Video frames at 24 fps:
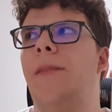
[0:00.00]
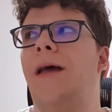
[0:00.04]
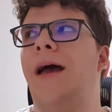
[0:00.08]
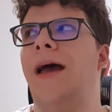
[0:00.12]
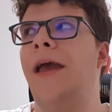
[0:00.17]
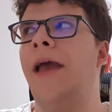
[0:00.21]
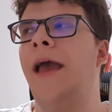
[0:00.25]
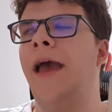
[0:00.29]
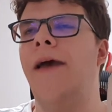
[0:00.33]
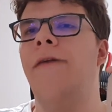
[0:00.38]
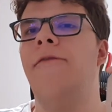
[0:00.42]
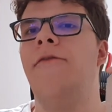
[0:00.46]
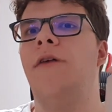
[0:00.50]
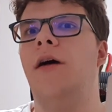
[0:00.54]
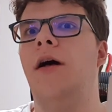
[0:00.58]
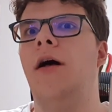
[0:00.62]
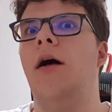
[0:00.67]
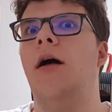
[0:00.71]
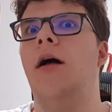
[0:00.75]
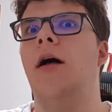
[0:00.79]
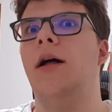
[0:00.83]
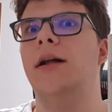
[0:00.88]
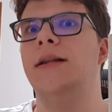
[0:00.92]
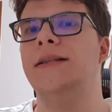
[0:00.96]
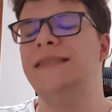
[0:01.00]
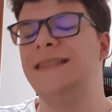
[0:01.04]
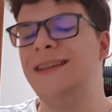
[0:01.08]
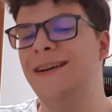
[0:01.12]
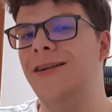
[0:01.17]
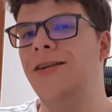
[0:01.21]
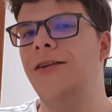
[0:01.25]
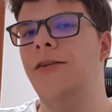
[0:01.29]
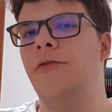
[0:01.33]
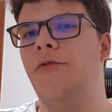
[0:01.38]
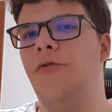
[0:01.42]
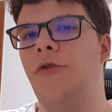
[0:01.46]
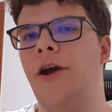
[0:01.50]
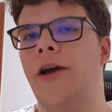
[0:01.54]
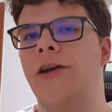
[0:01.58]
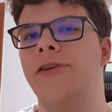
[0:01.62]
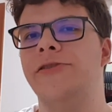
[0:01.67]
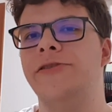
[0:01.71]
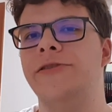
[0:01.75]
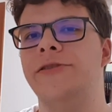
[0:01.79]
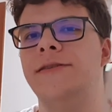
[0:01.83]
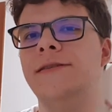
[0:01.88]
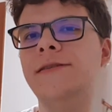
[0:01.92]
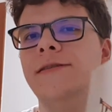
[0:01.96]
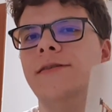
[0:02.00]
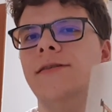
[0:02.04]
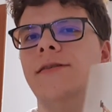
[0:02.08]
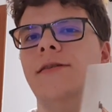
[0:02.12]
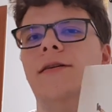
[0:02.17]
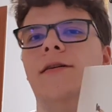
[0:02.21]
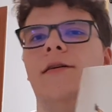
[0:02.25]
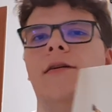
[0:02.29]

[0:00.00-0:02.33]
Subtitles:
I have a ton of records